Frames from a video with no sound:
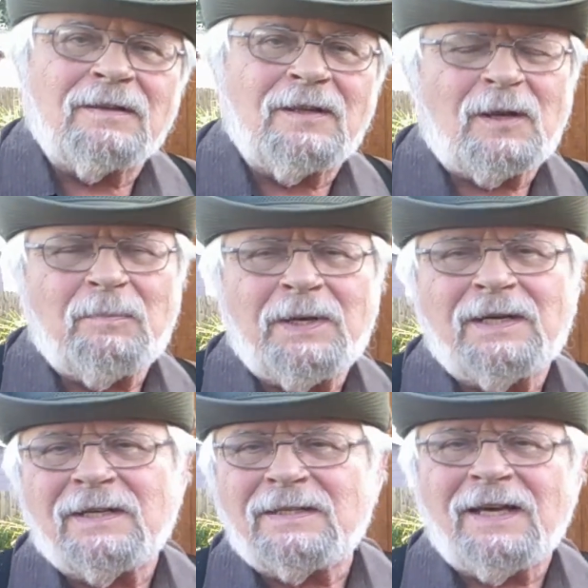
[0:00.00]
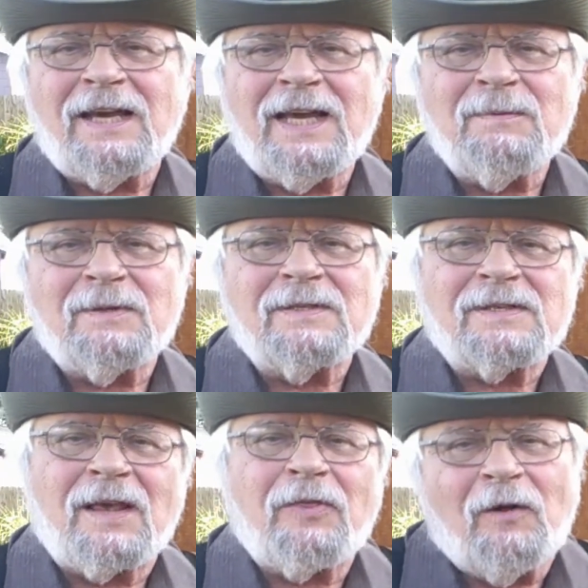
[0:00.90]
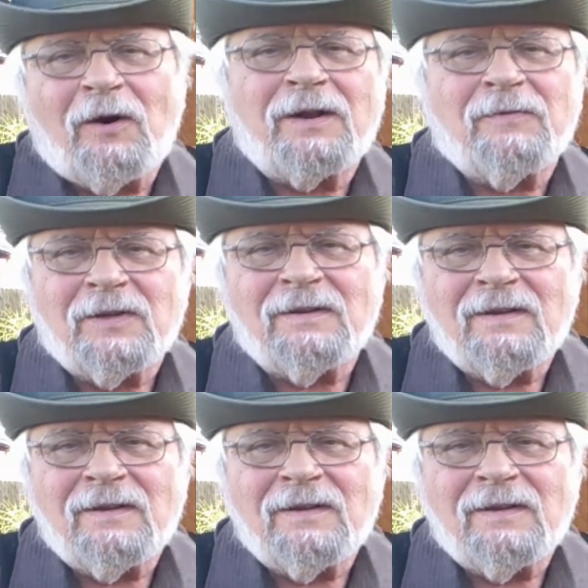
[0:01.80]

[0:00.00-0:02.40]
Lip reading: little bit at a time, and as I thought of it.